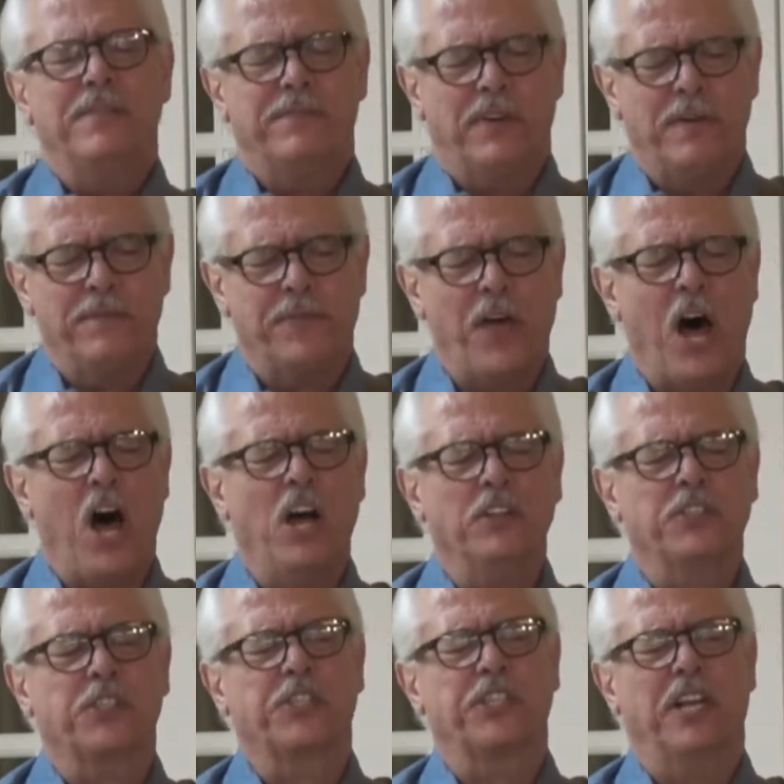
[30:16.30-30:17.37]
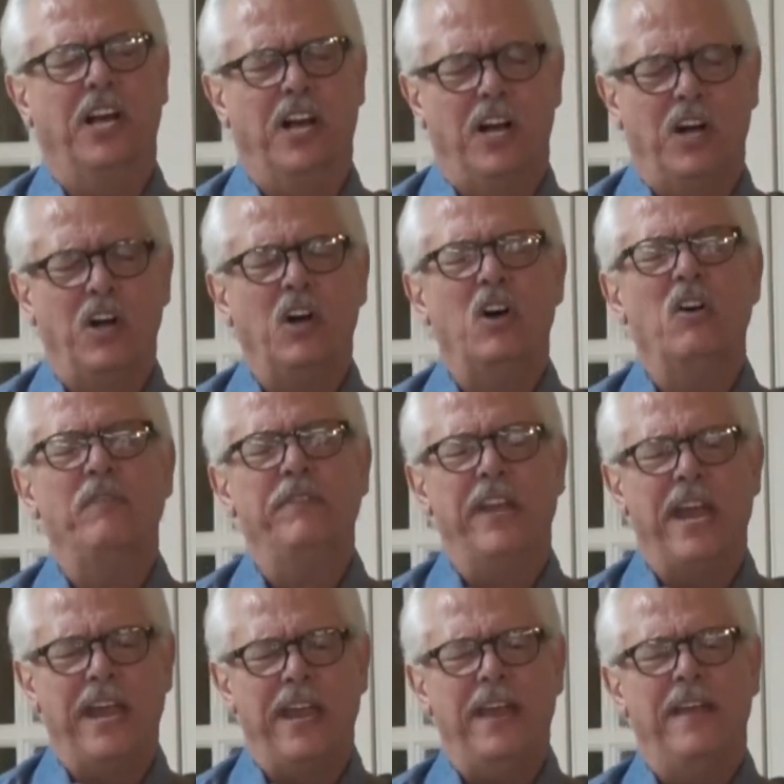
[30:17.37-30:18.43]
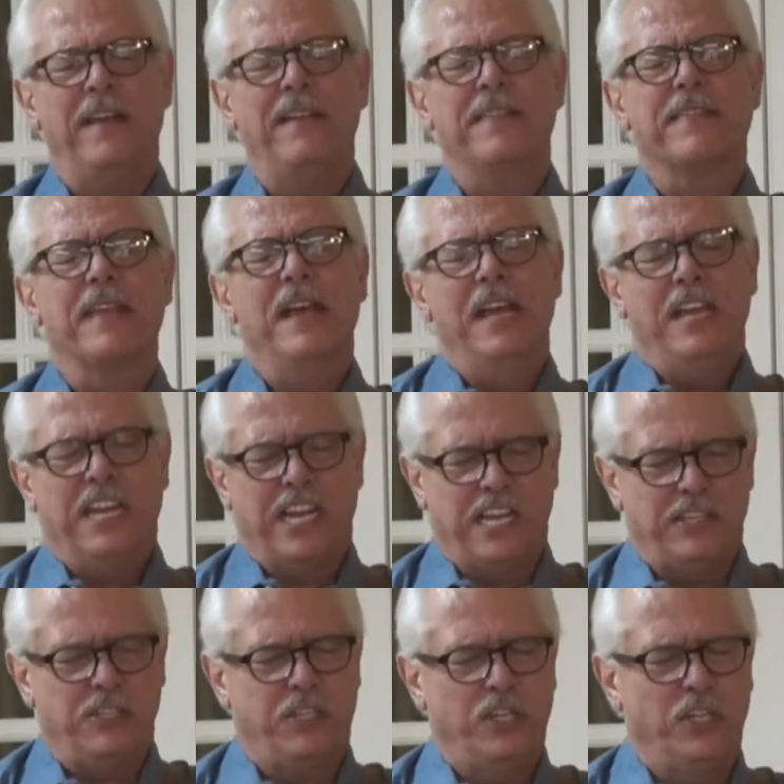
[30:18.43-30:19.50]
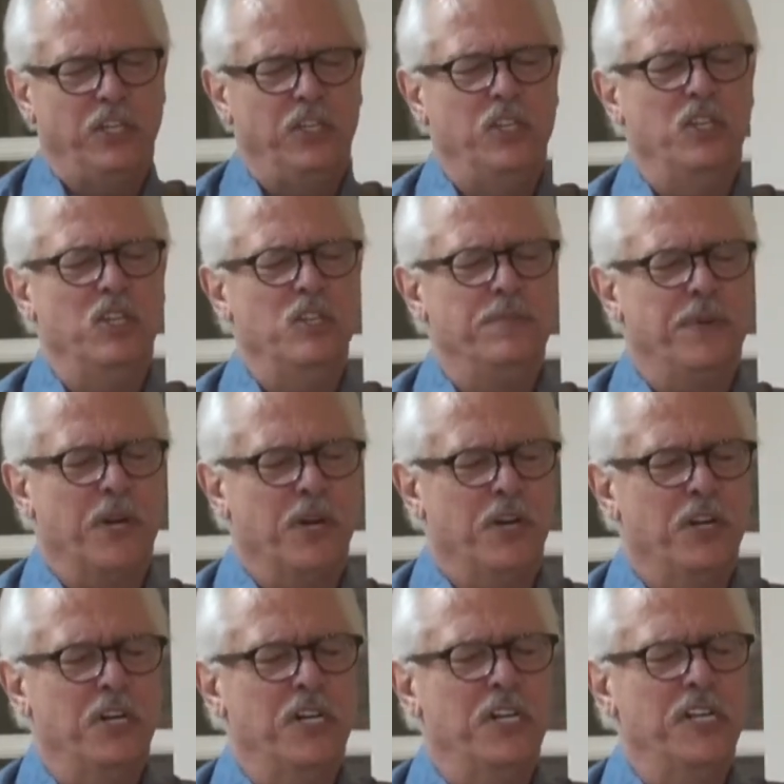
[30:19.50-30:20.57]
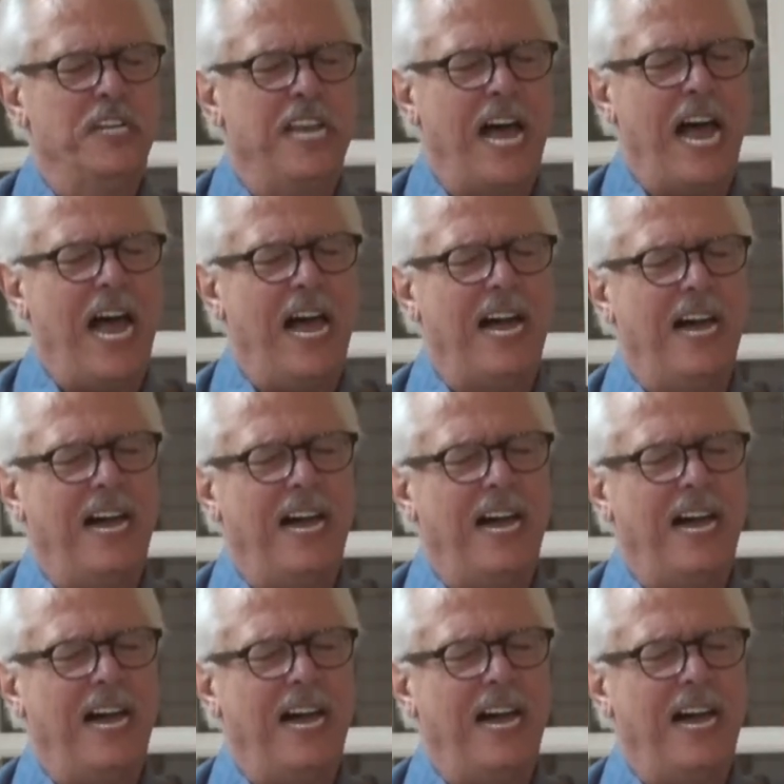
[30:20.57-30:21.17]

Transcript: from thoughts of death into pure light.